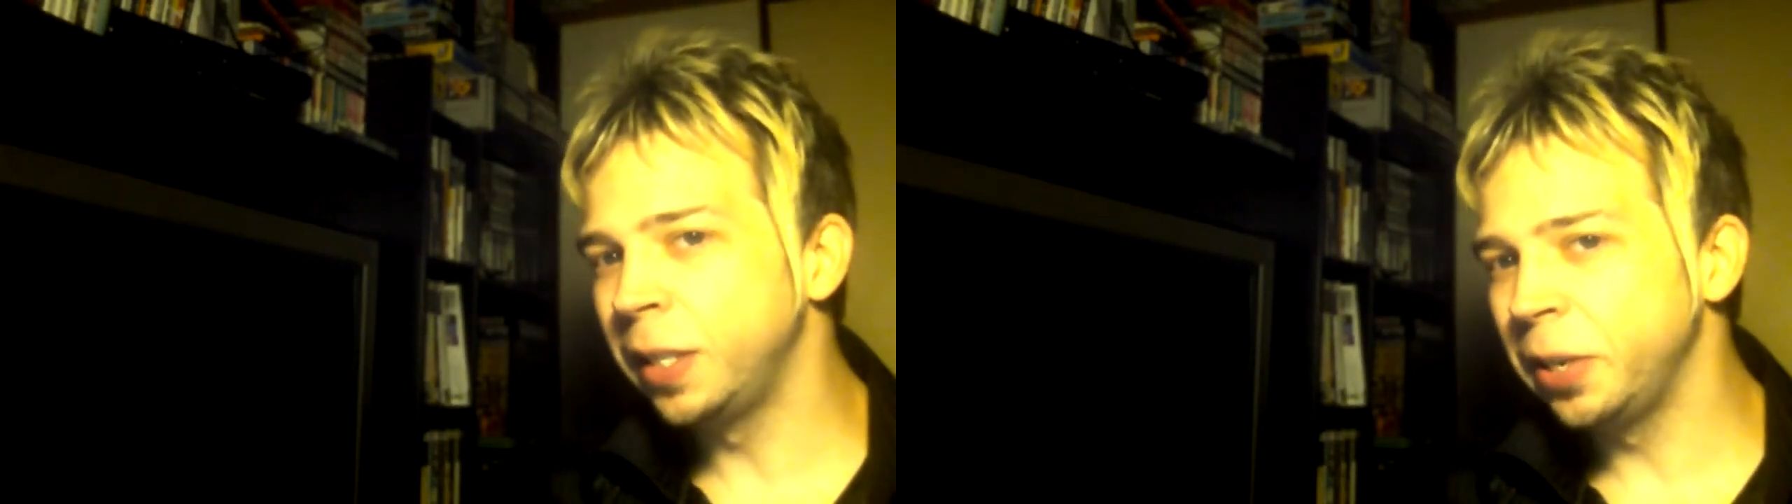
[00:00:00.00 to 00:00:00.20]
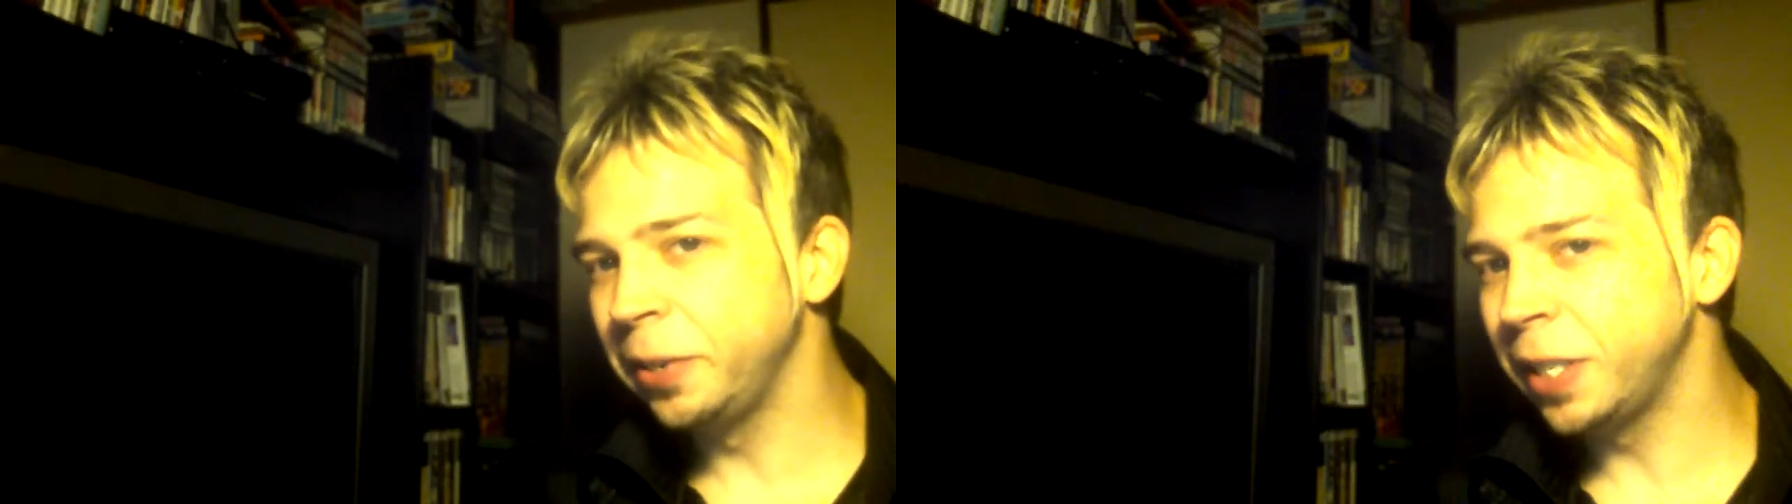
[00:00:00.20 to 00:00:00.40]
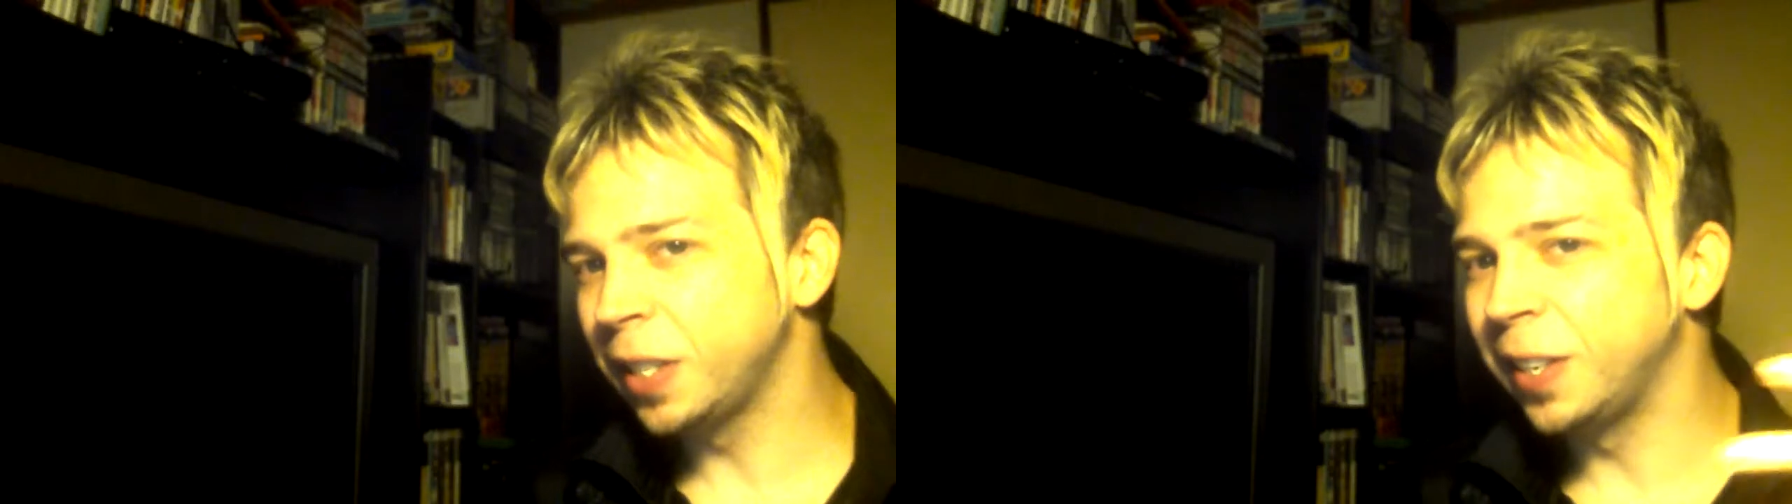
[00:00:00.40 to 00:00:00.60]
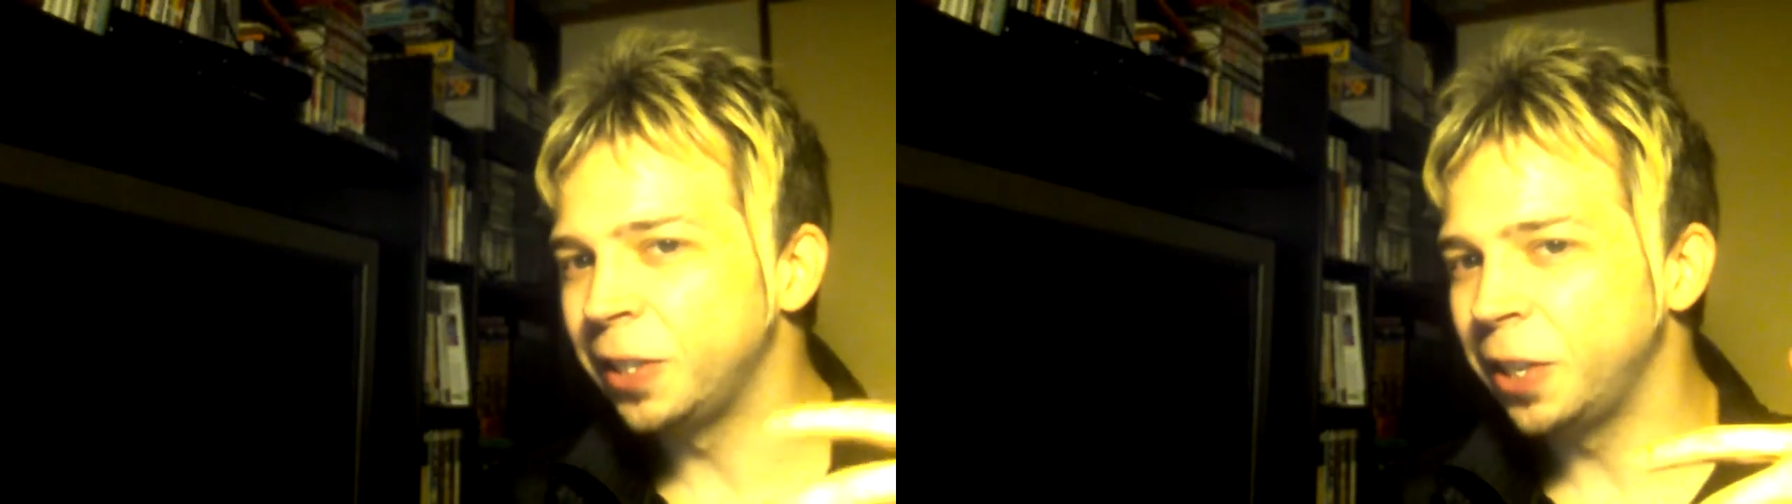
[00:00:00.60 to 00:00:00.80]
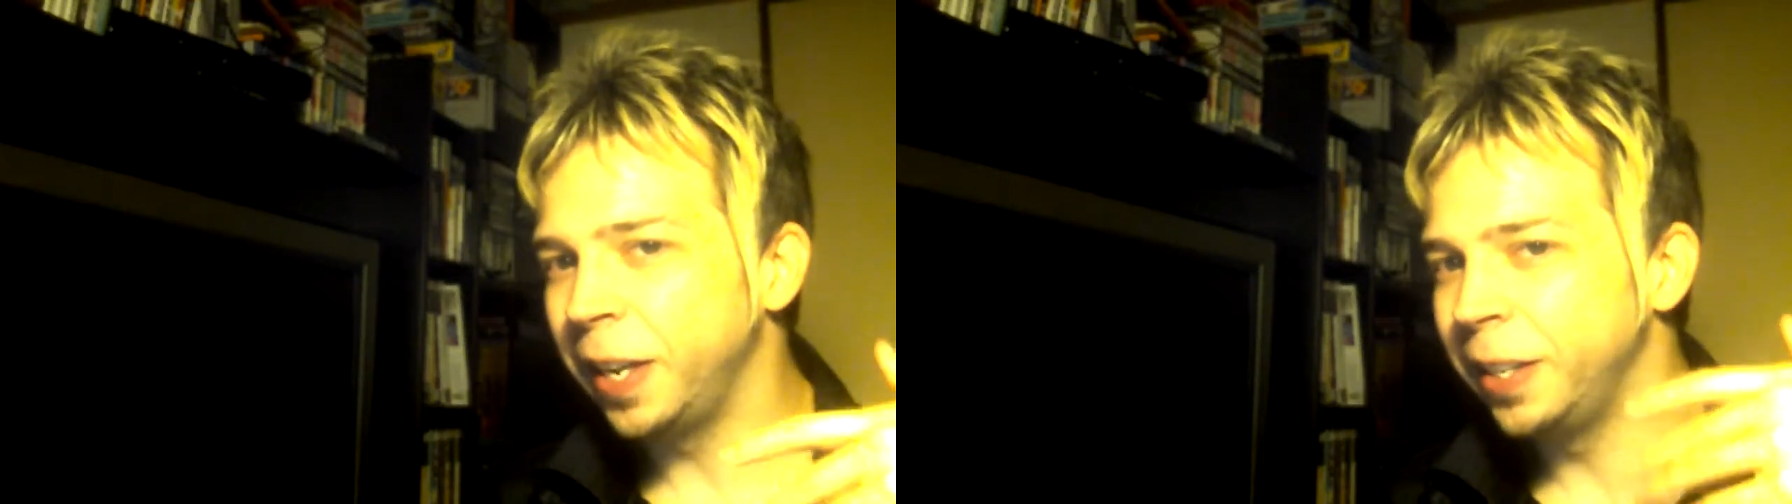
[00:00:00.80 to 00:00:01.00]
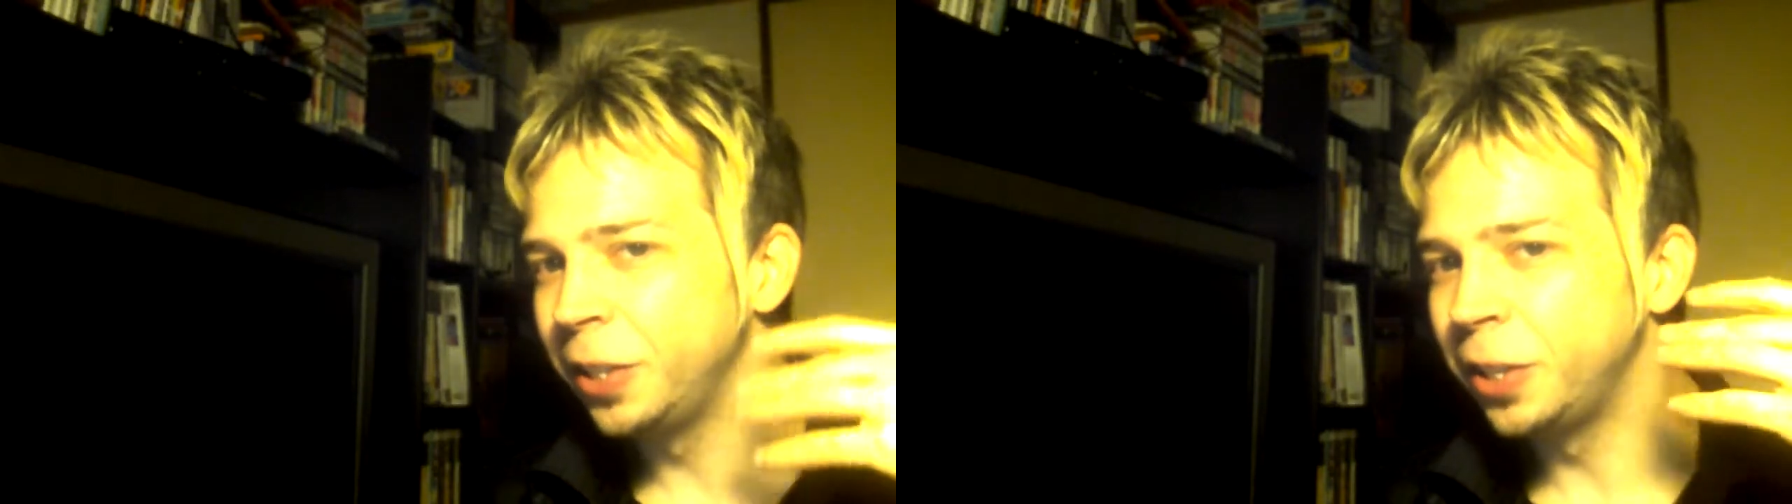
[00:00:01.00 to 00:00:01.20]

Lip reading: series is gonna change